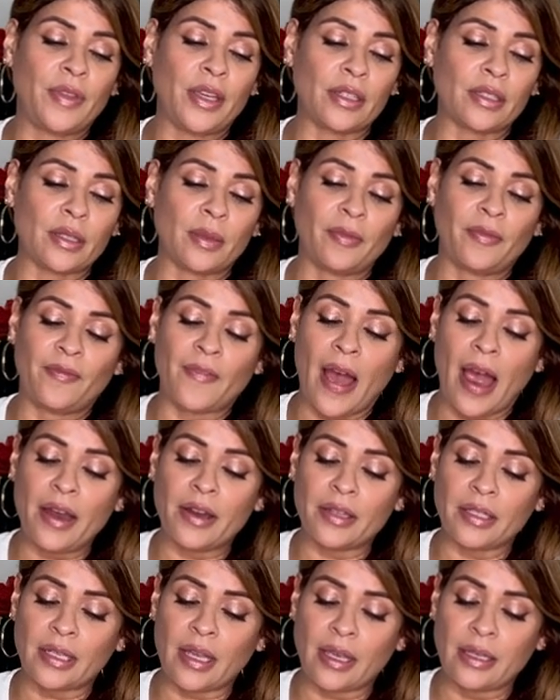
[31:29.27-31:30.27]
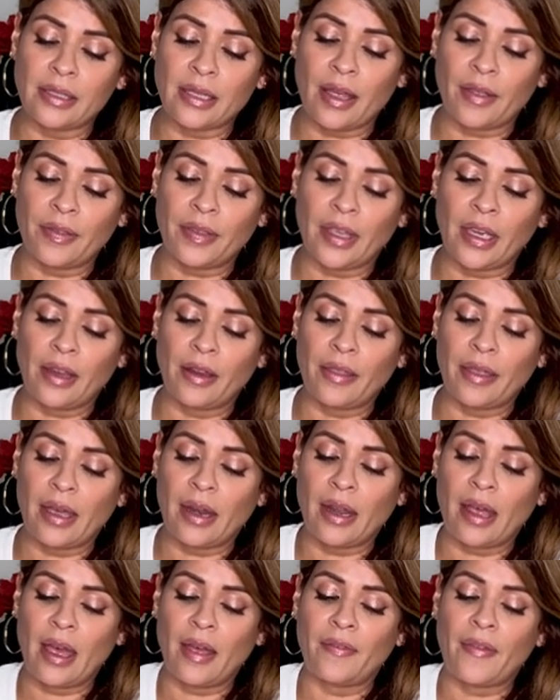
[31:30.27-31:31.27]
some fire signs out there that
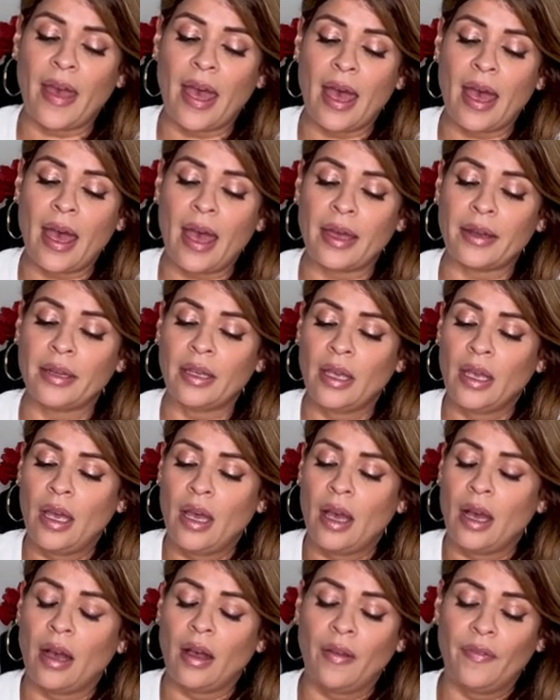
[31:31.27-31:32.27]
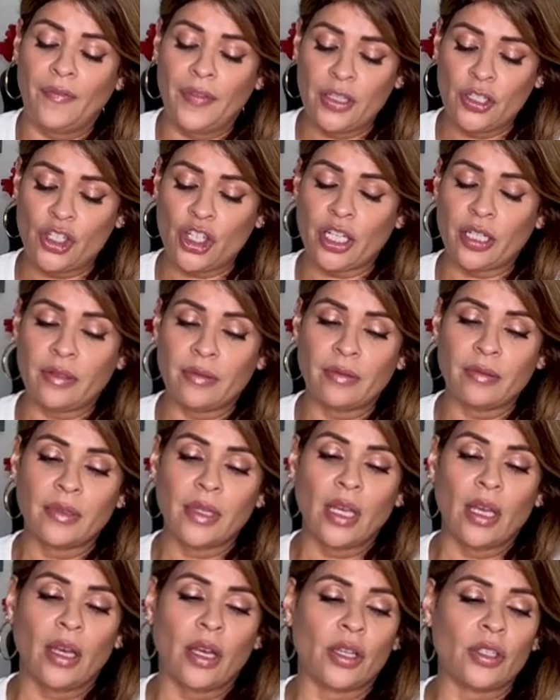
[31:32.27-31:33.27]
have had a vision,
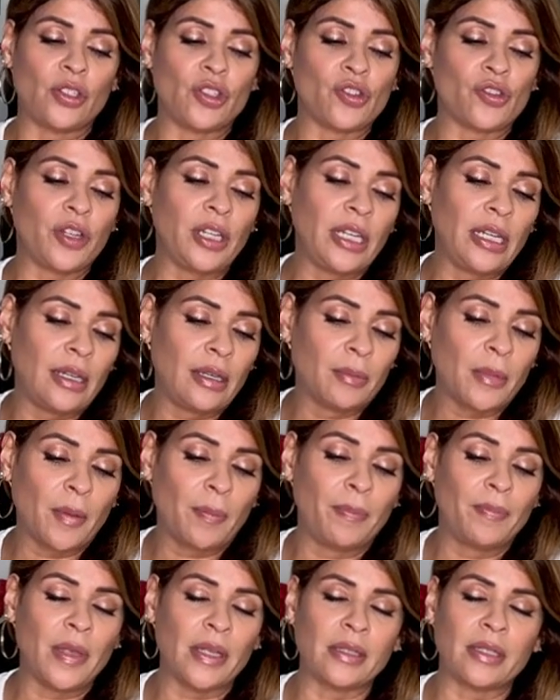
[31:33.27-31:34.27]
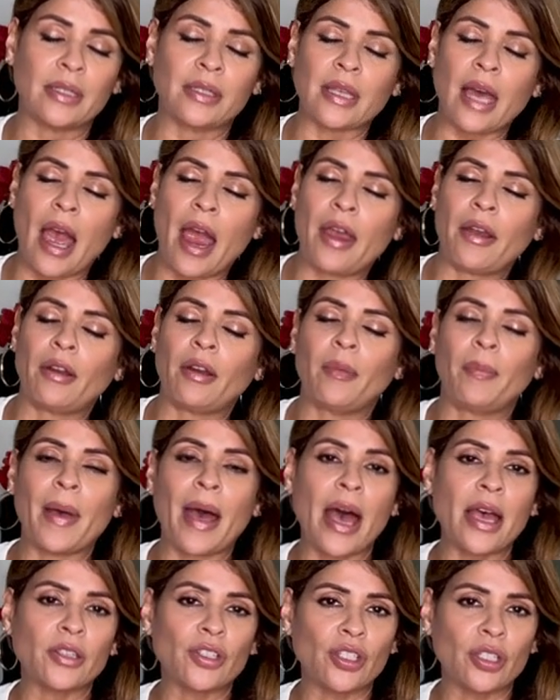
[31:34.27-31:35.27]
a dream, a desire, a
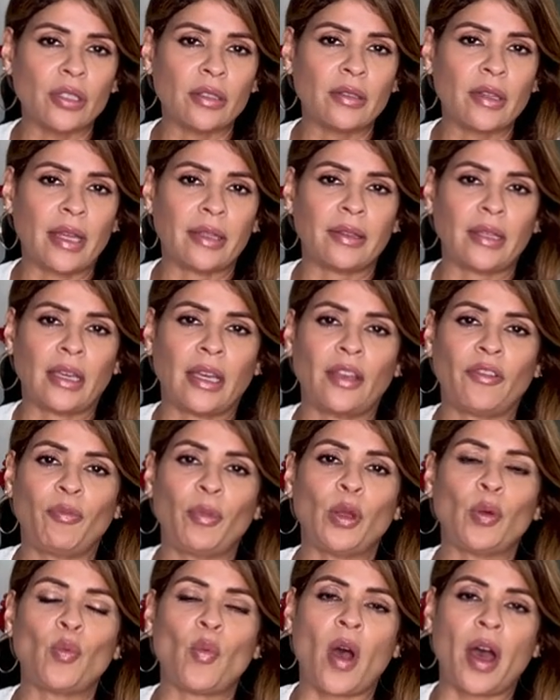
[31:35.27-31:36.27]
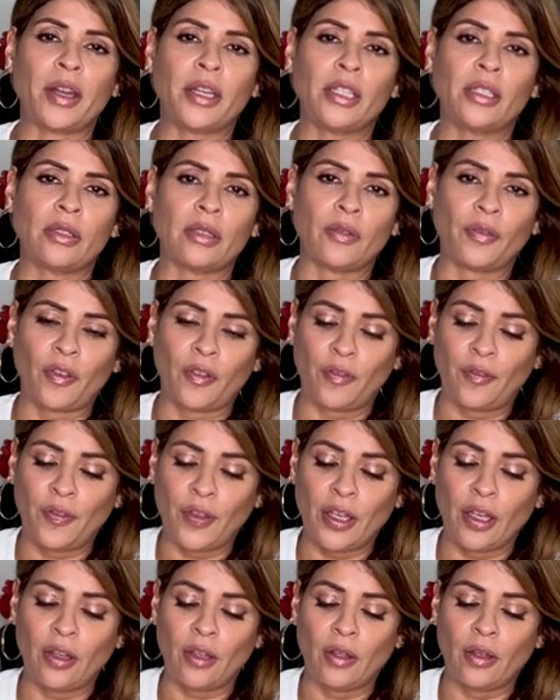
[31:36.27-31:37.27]
passion that they have been wanting to
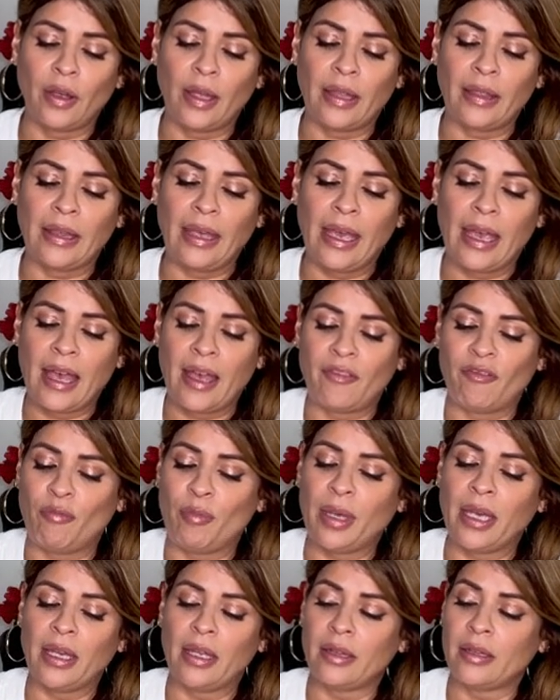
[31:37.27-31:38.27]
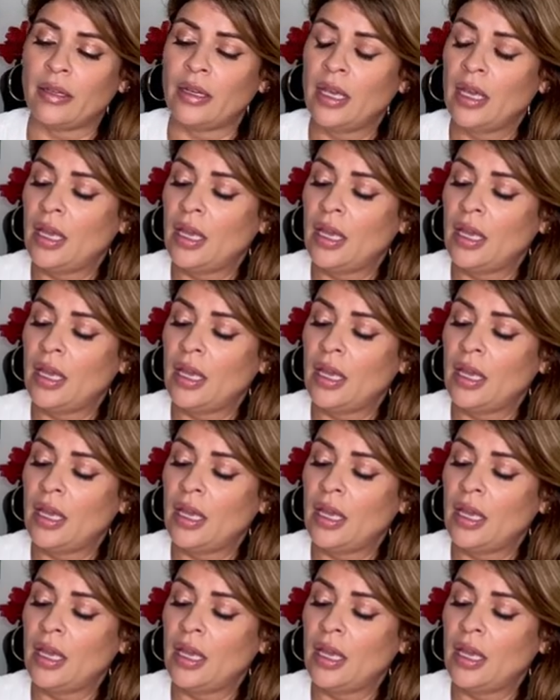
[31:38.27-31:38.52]
fulfill, and they have been